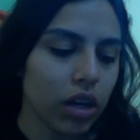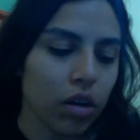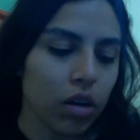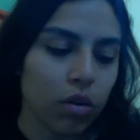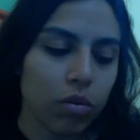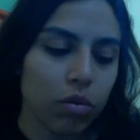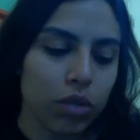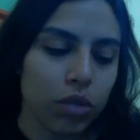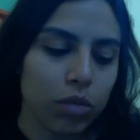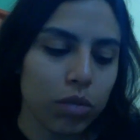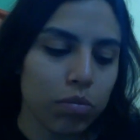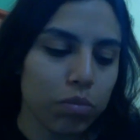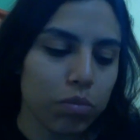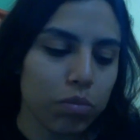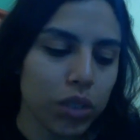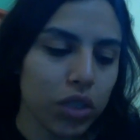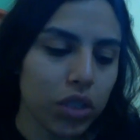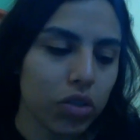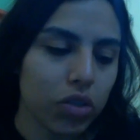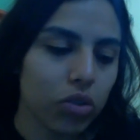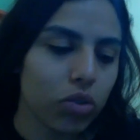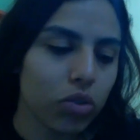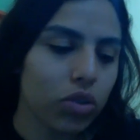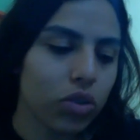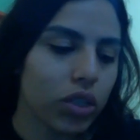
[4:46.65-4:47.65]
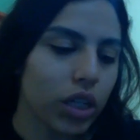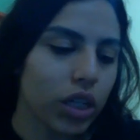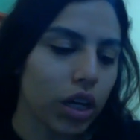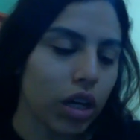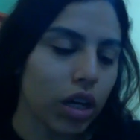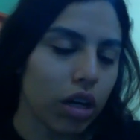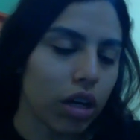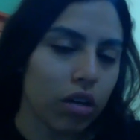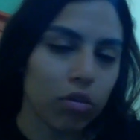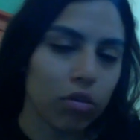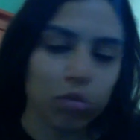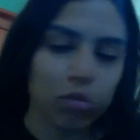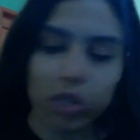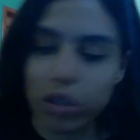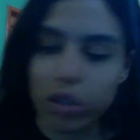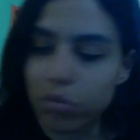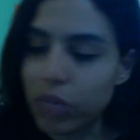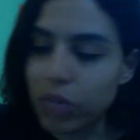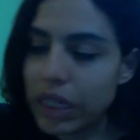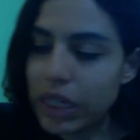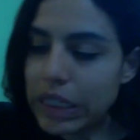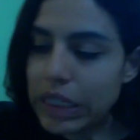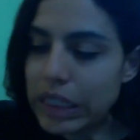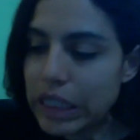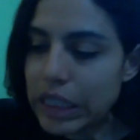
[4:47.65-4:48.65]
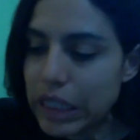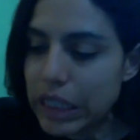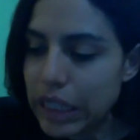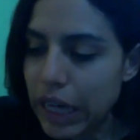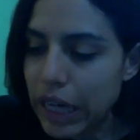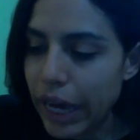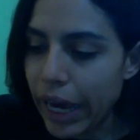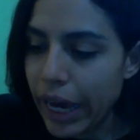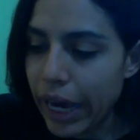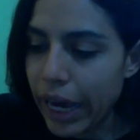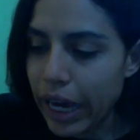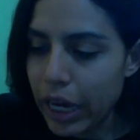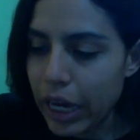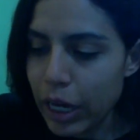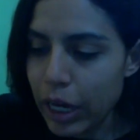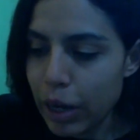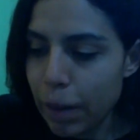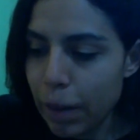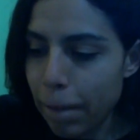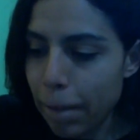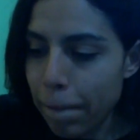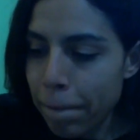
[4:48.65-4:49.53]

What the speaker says: with the pictures, and with my TA.